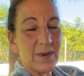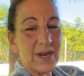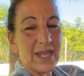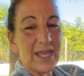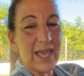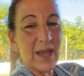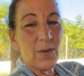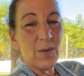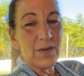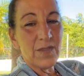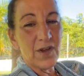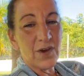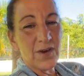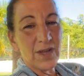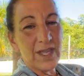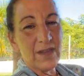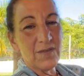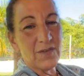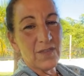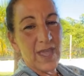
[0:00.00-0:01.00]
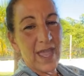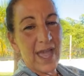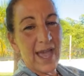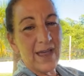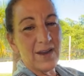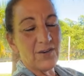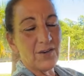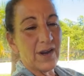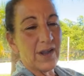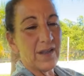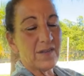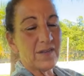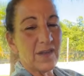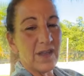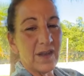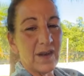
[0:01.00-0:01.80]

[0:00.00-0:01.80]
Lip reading: I'm going to get with her and give her the address.